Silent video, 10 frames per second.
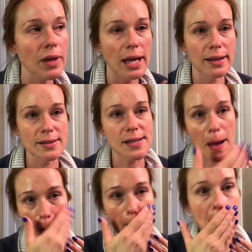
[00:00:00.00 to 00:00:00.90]
And yes,
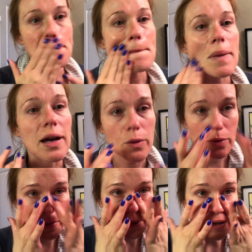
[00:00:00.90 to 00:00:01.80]
I go
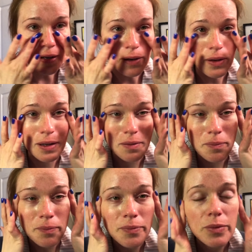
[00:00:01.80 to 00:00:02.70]
over the eye area
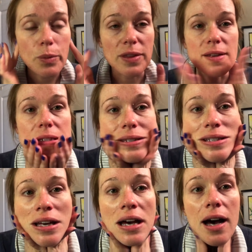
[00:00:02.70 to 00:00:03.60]
with this.
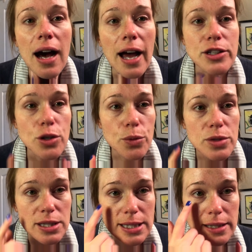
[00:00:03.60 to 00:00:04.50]
I
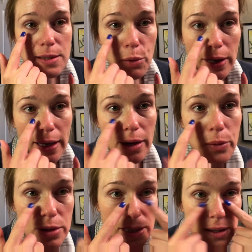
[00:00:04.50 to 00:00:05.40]
don't tend to break
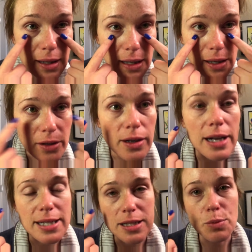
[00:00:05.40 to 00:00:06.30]
out here. I
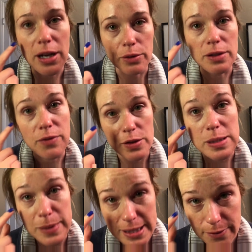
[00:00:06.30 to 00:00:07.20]
tend to break out in very
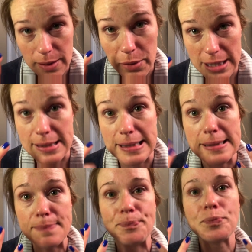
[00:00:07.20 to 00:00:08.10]
specific
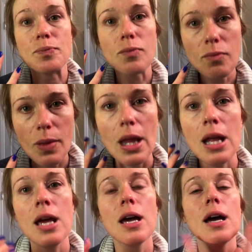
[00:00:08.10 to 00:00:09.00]
places.
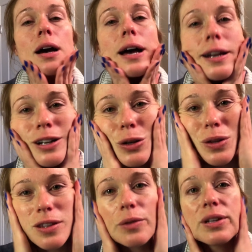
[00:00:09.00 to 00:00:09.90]
And I know
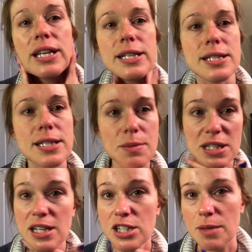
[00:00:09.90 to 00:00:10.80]
that they're related to me
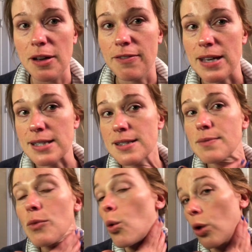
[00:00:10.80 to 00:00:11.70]
touching my face
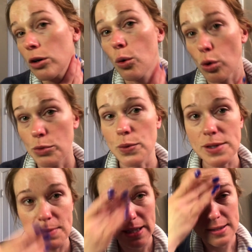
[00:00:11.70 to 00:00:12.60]
or
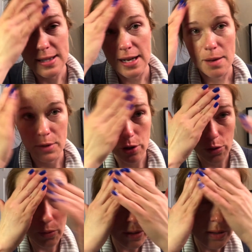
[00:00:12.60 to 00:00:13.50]
hormones because they come and
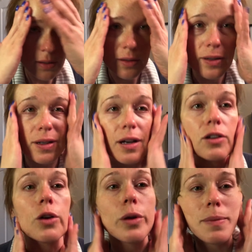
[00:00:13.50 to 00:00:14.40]
go
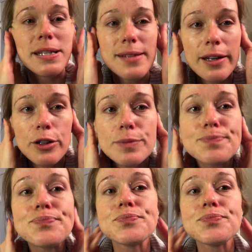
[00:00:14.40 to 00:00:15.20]
along with my cycle.